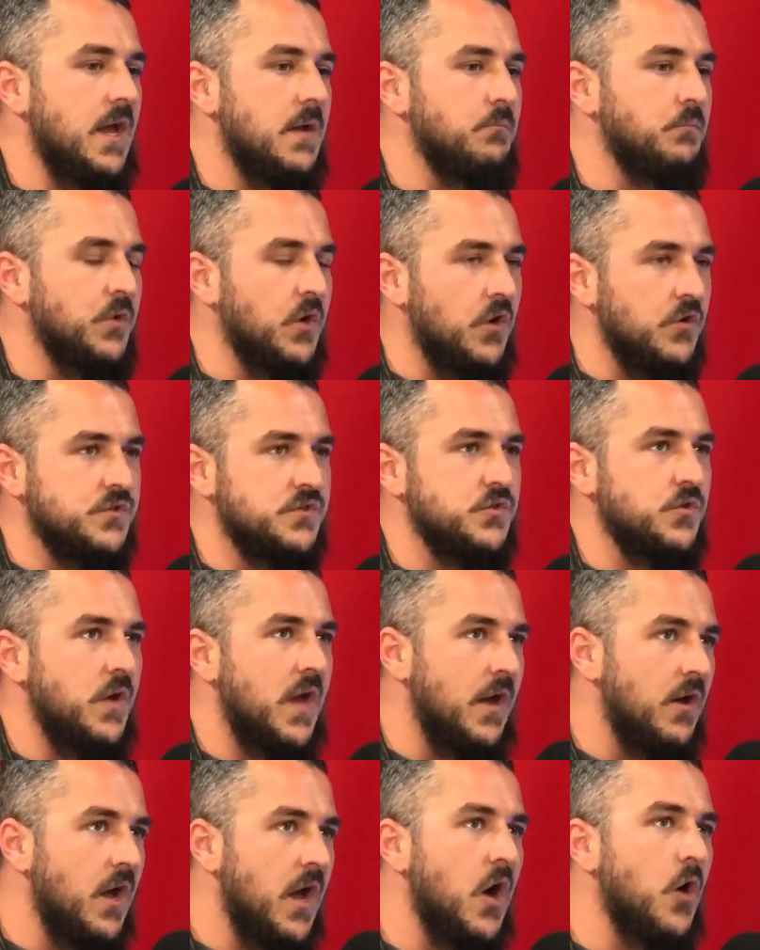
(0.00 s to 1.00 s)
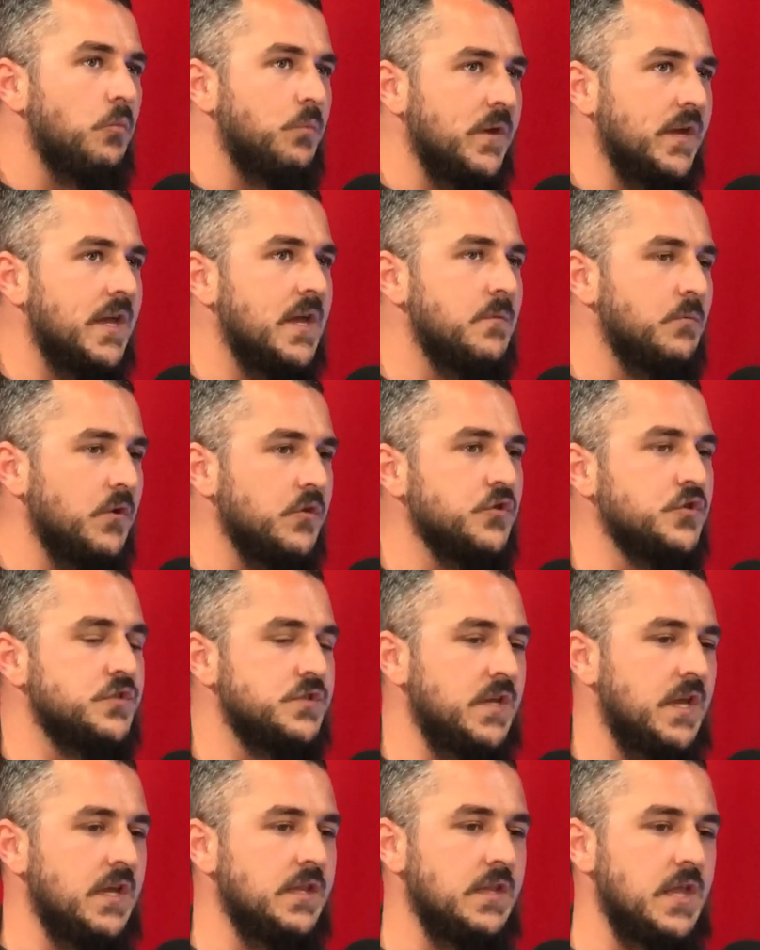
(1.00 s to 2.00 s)
but also he- helping him
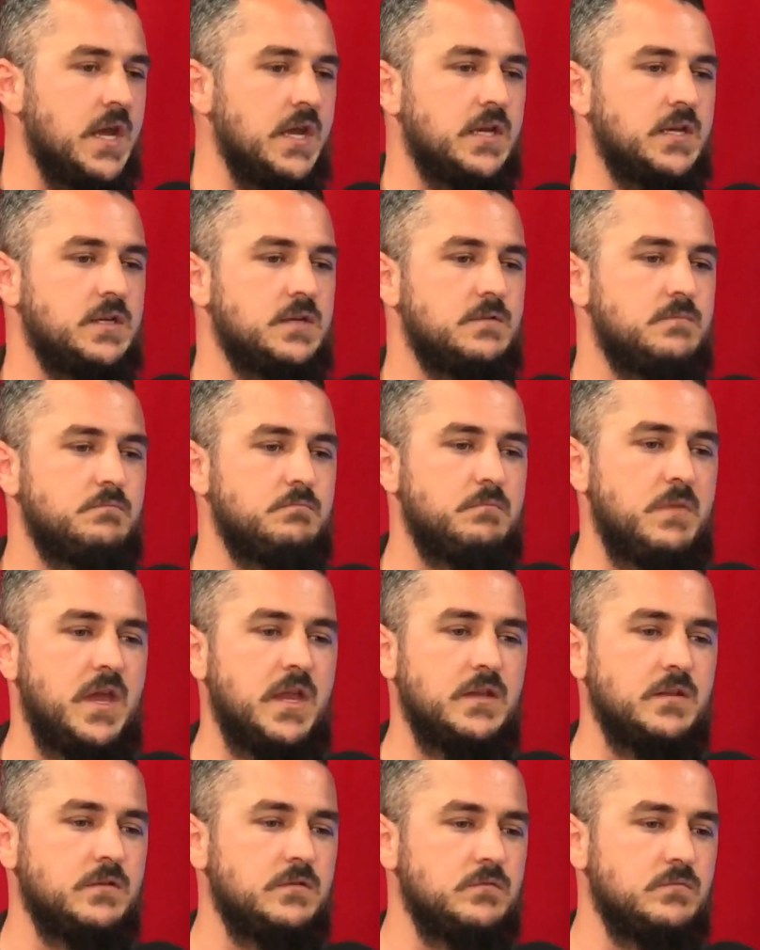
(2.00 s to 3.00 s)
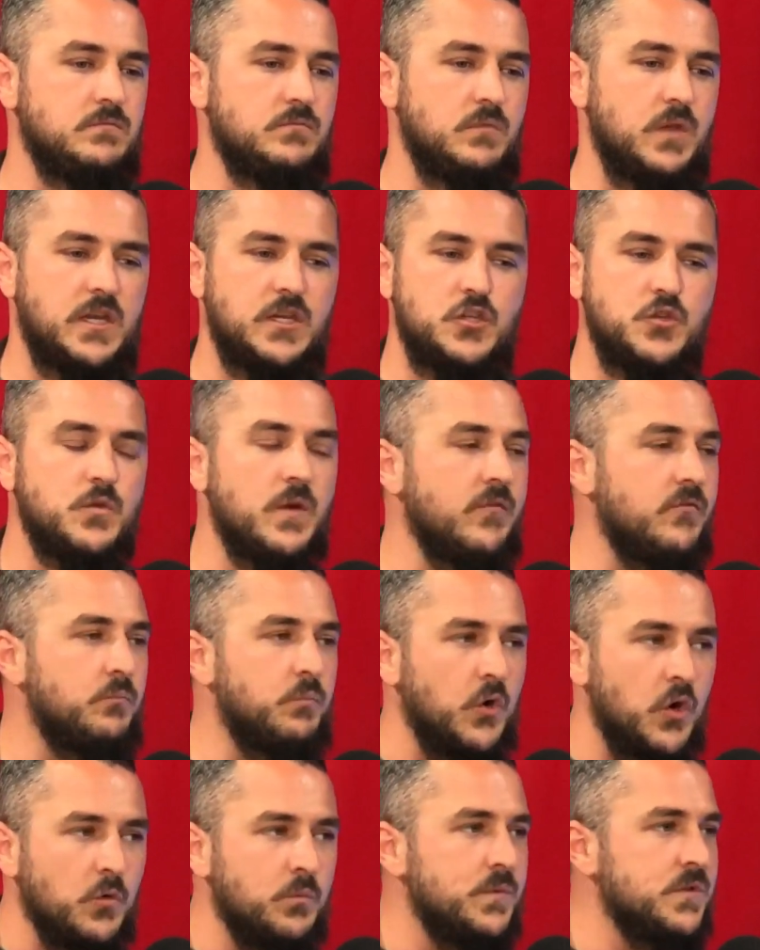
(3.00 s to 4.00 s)
understand, like, man, like, you have
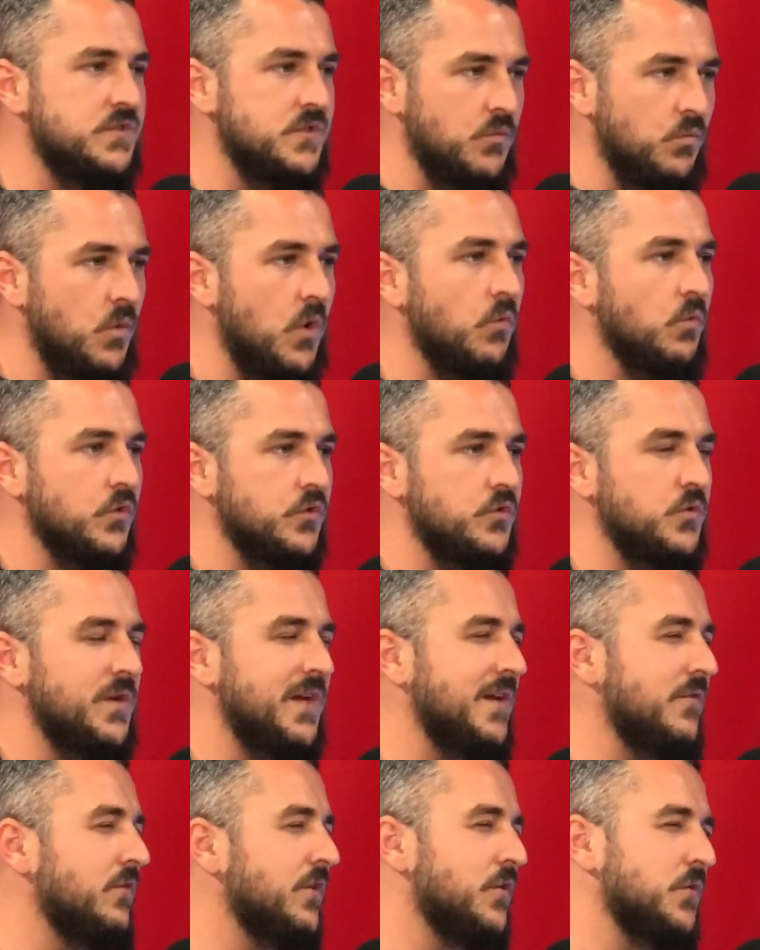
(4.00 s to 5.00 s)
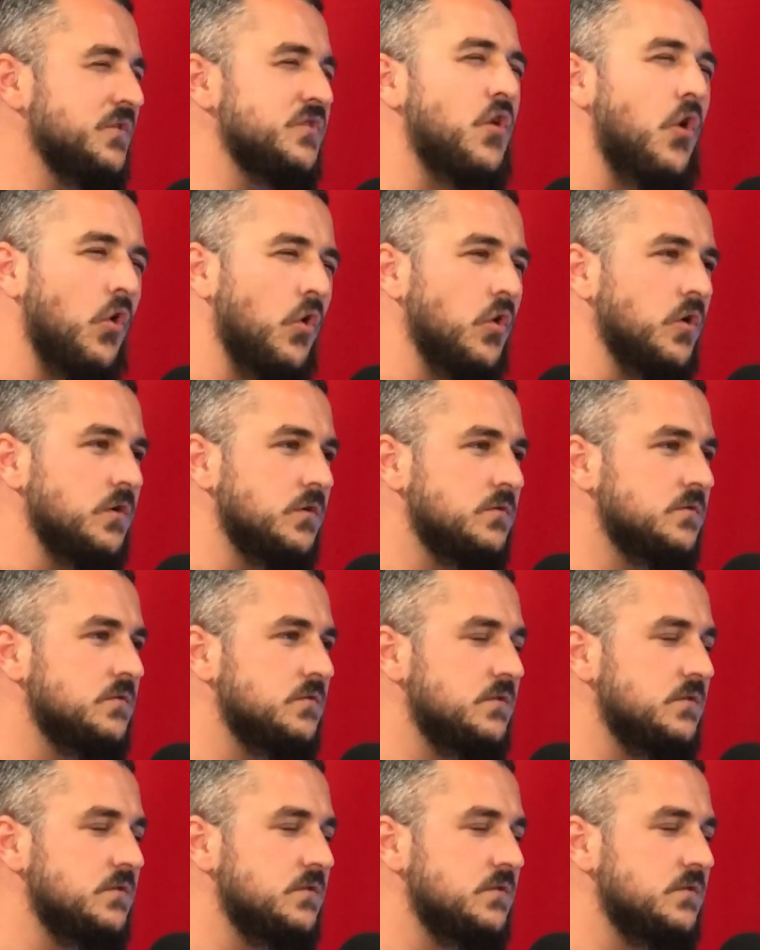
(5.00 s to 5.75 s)
purpose in what we're doing, even though it's hard.